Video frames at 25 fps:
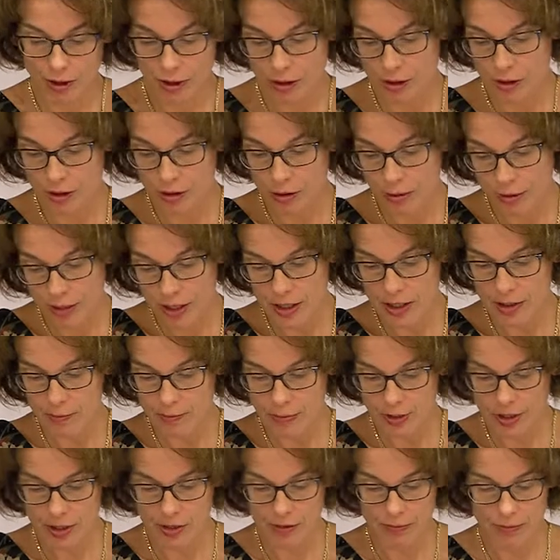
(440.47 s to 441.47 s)
the US,
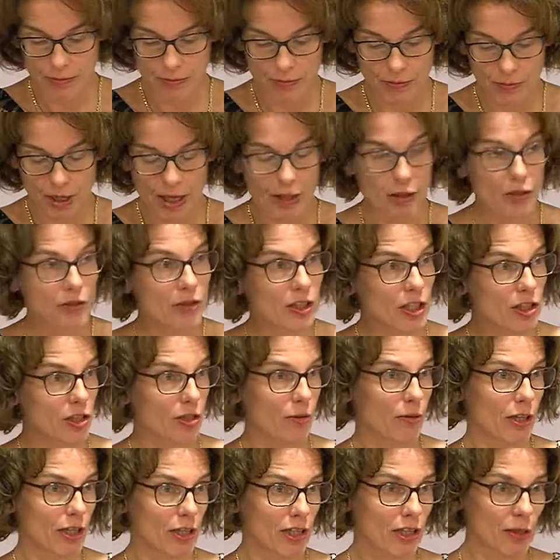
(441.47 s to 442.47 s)
but I don't think
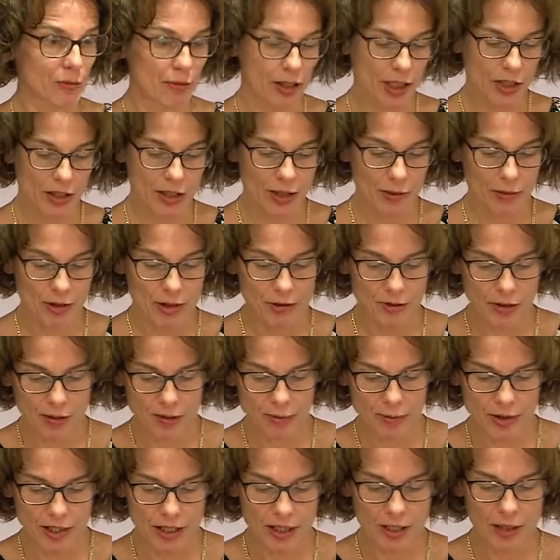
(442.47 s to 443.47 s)
so, actually, because I was
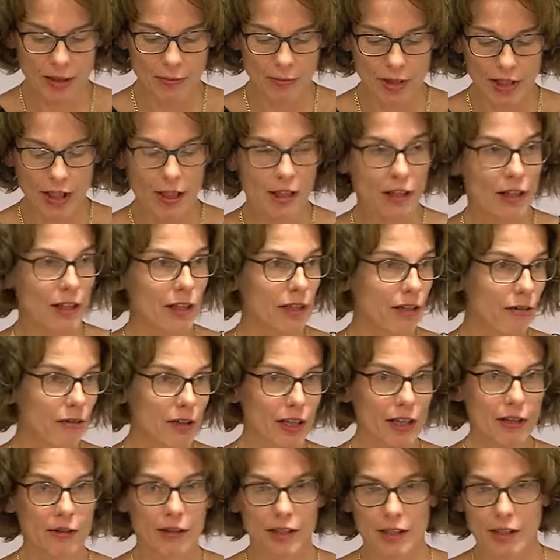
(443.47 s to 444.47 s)
very busy making a
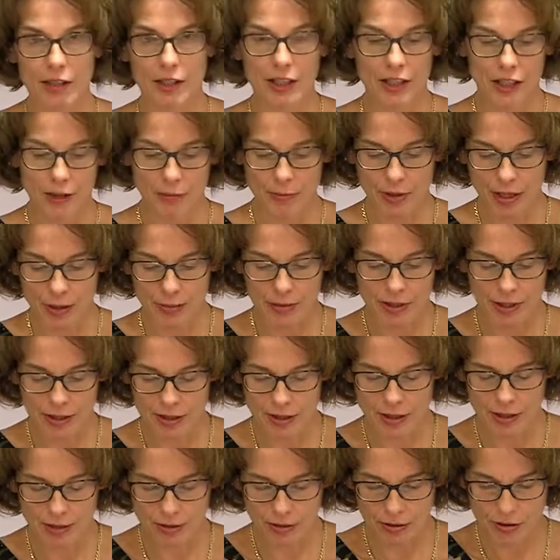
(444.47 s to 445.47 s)
career and getting
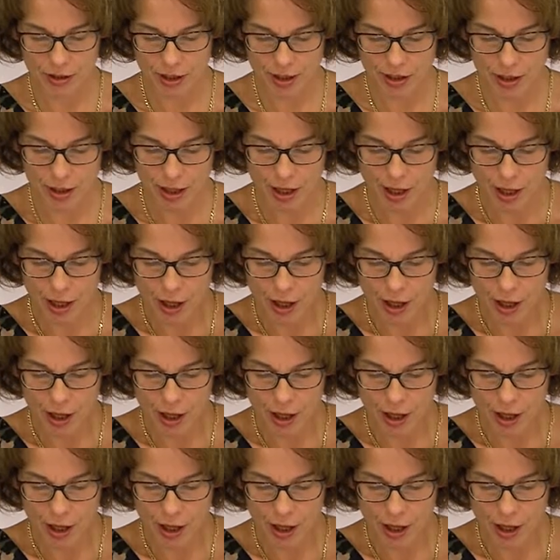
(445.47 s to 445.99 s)
babies and those things.